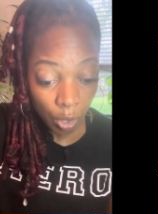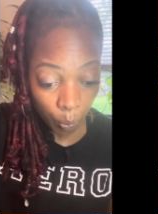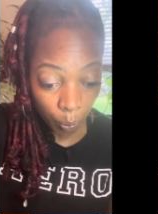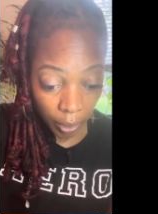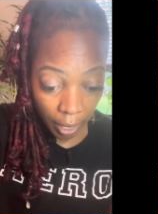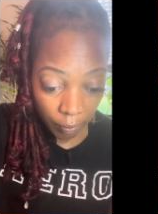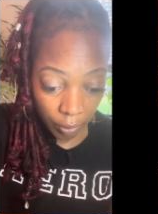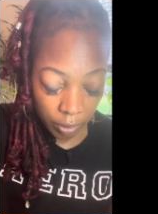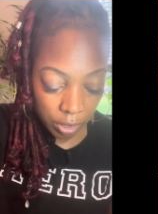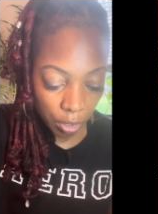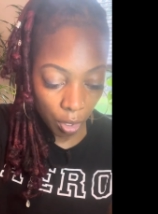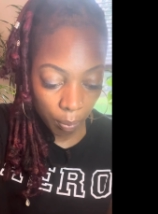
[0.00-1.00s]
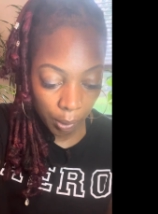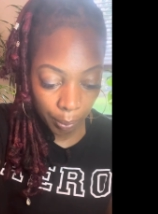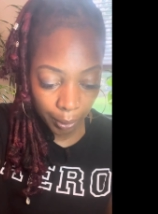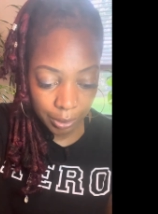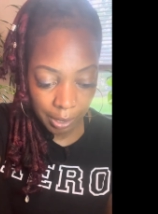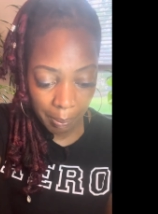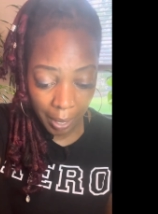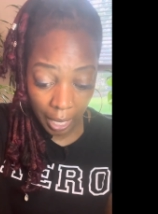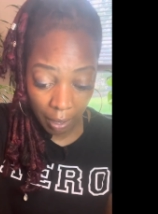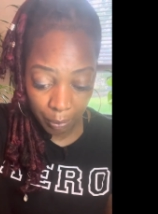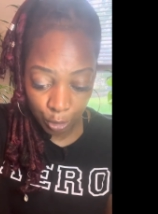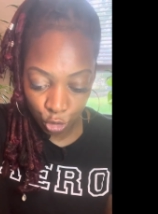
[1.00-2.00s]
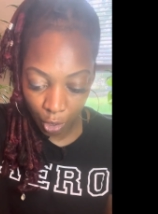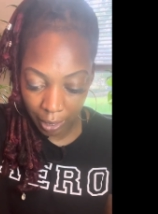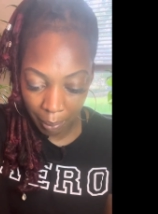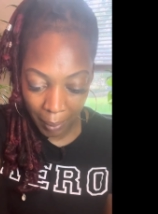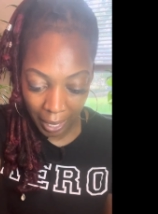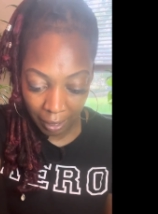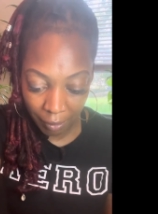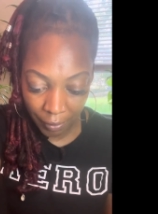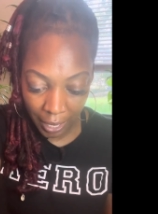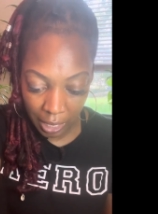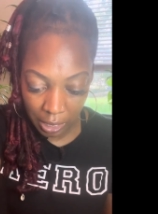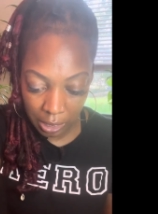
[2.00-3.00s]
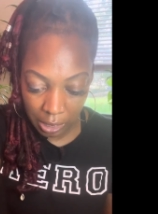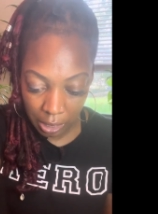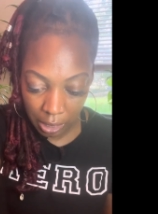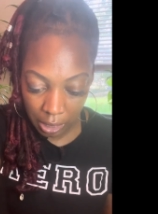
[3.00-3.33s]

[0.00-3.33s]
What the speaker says: whatever this karmic person may have been trying to manifest,